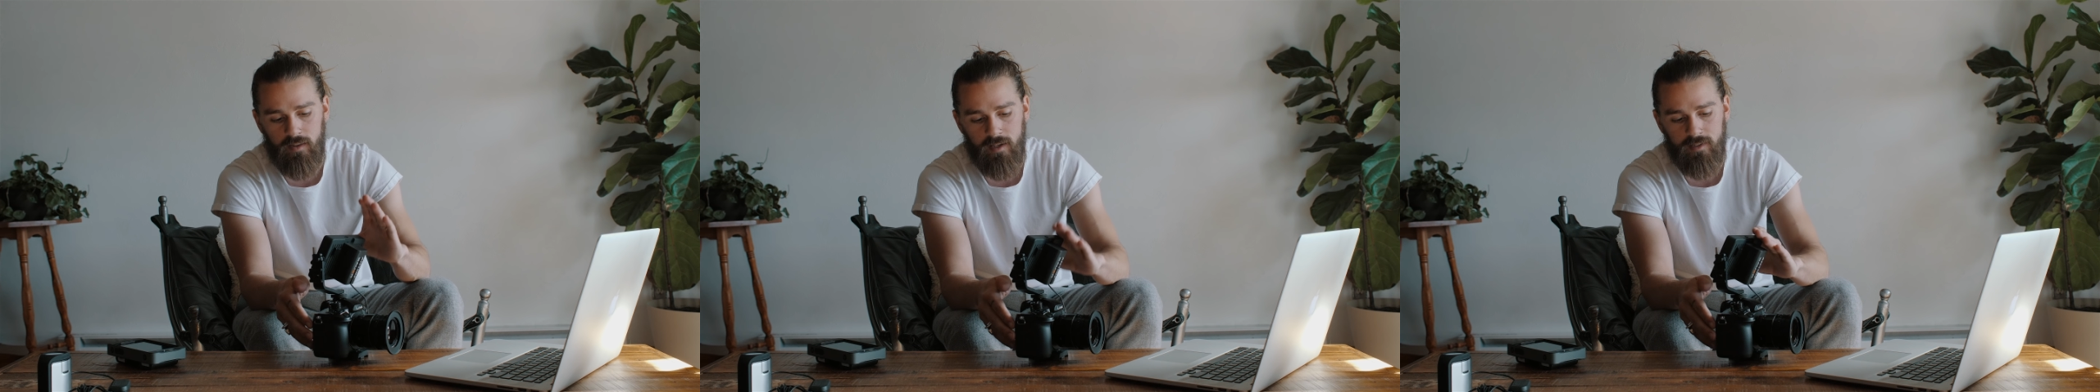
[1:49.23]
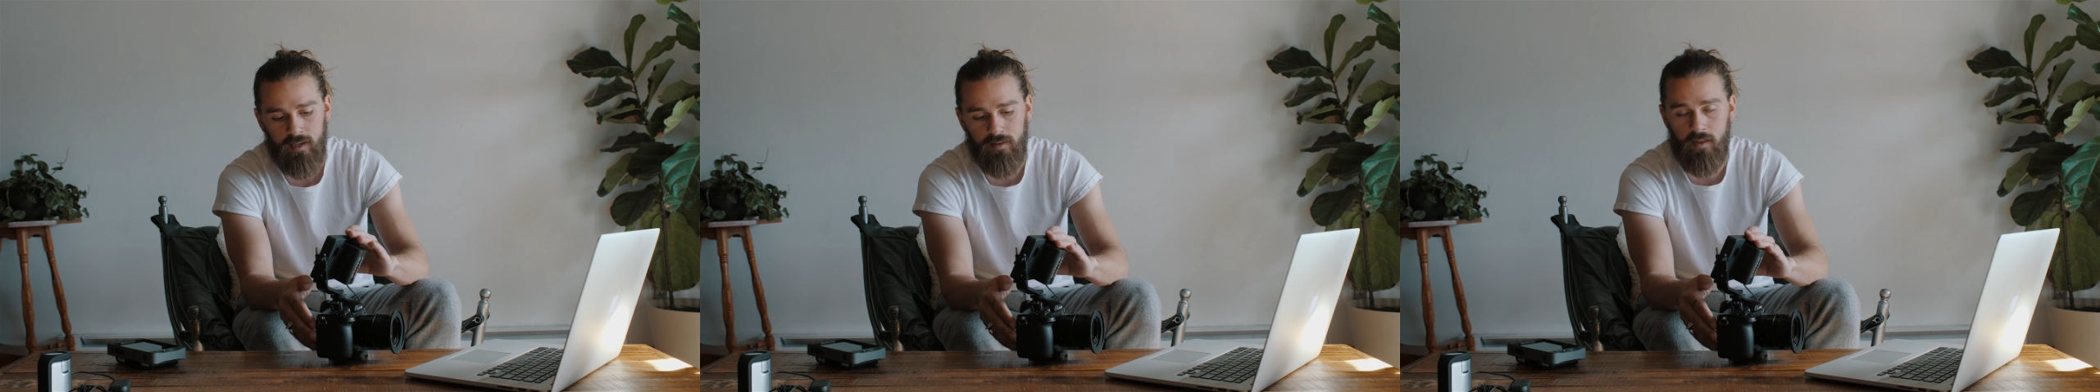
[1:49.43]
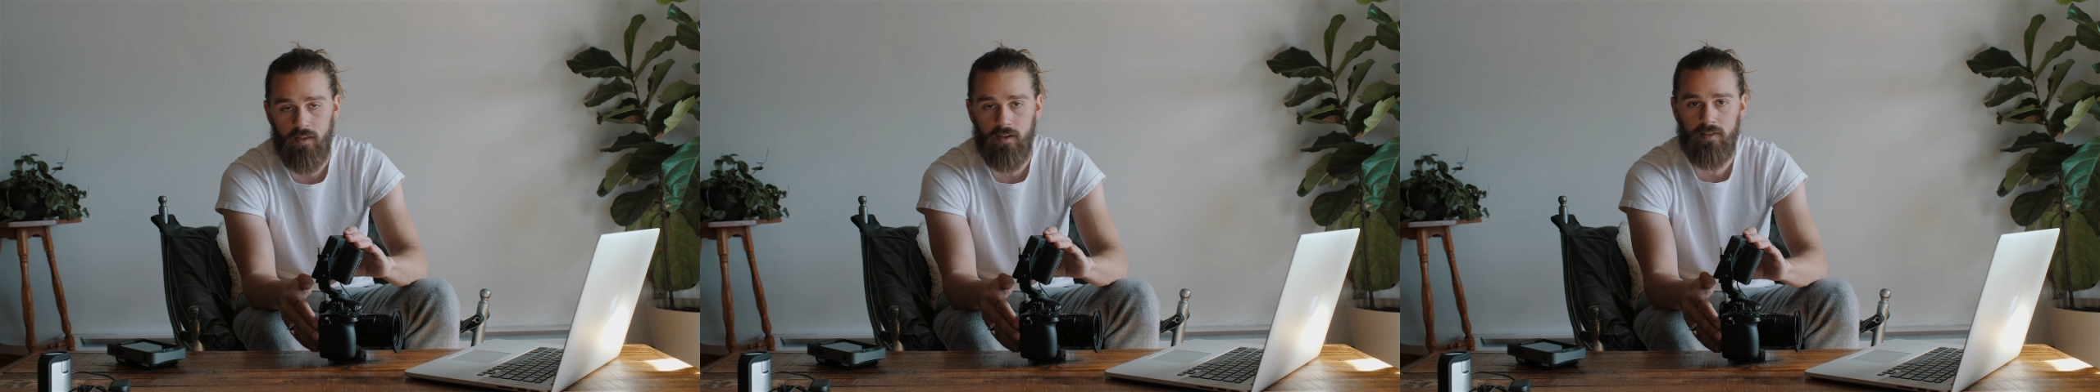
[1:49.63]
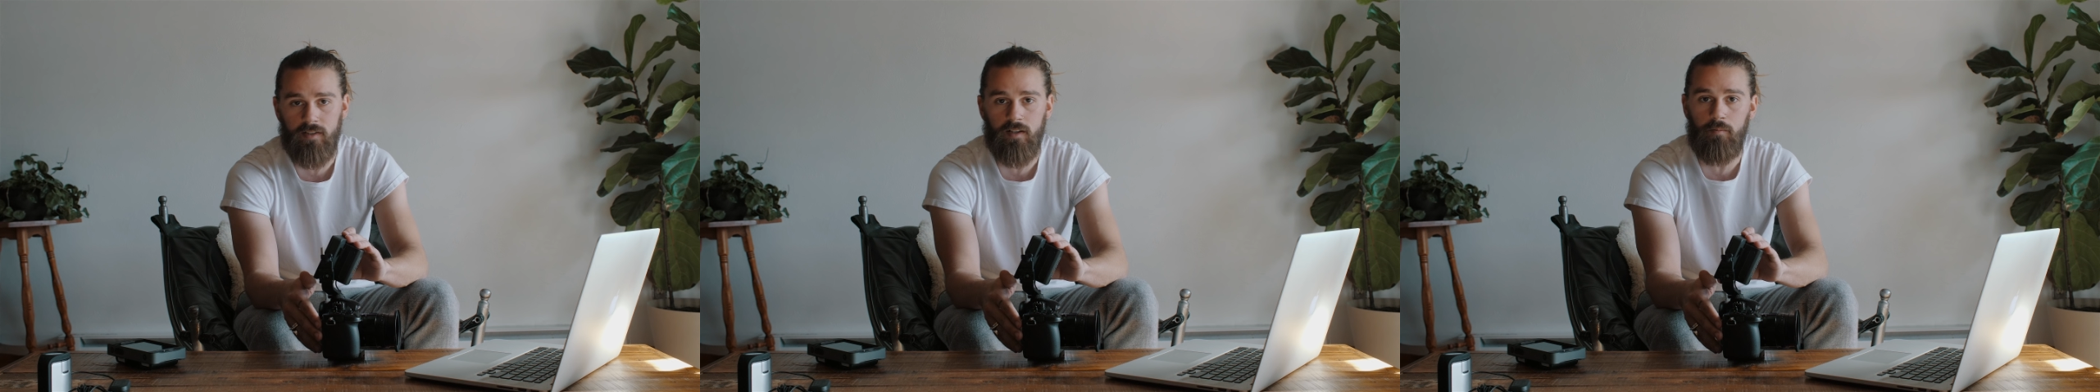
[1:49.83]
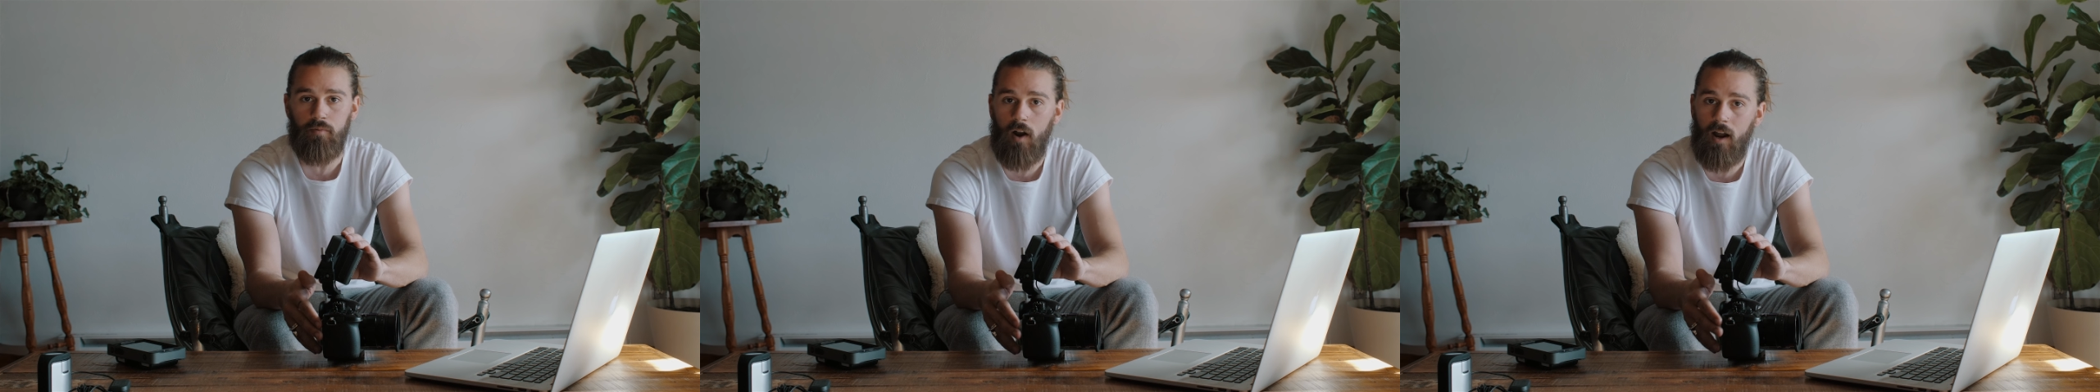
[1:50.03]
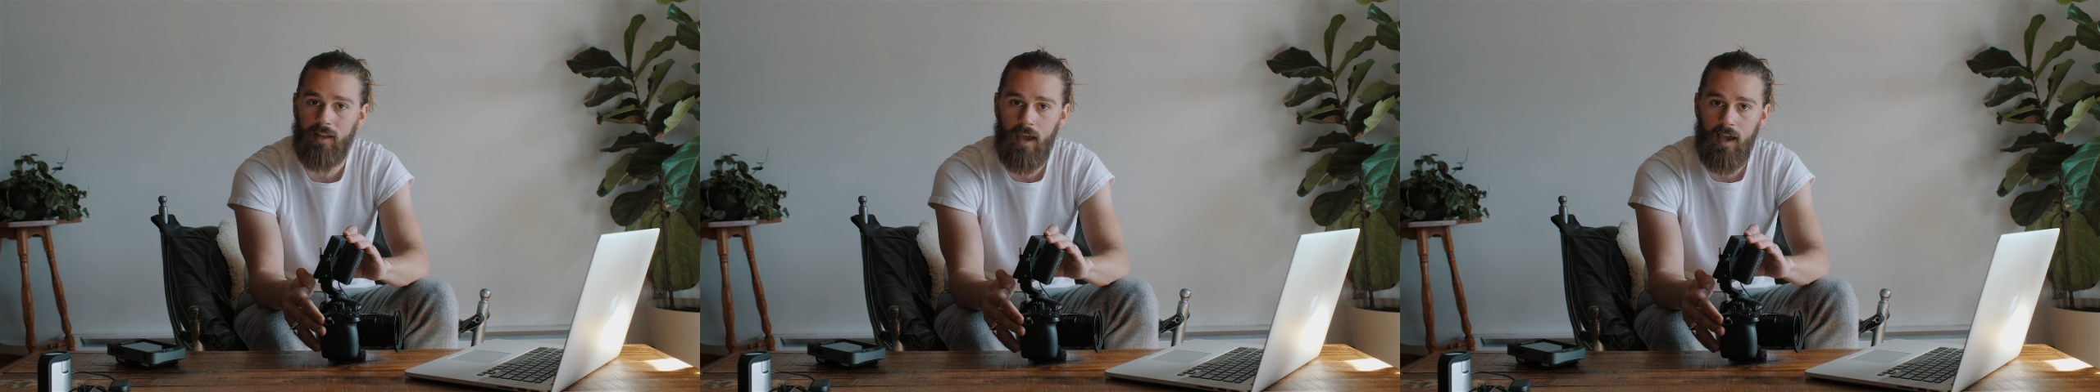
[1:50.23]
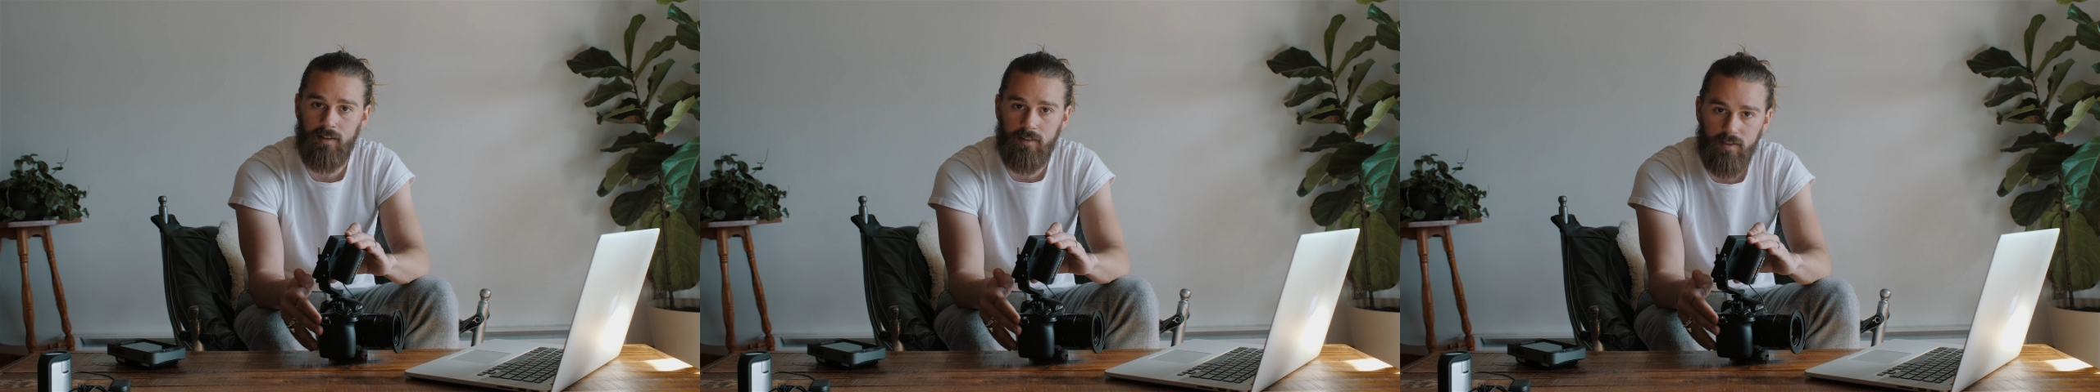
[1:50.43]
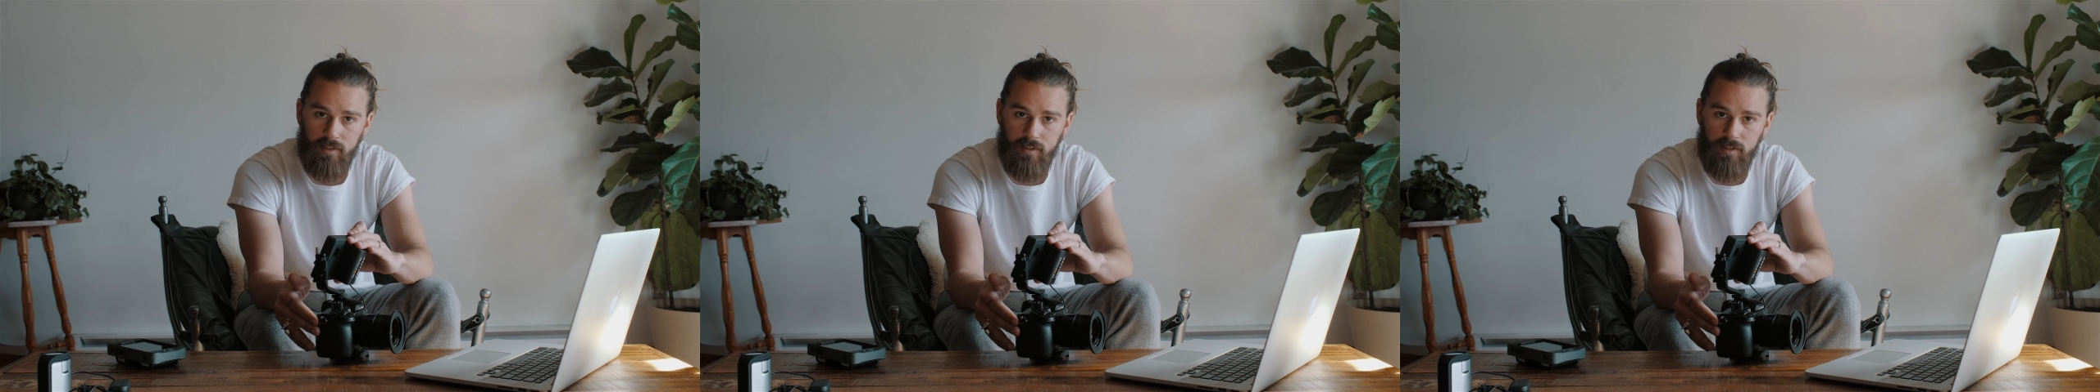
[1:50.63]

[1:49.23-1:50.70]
they said that this is a broadcast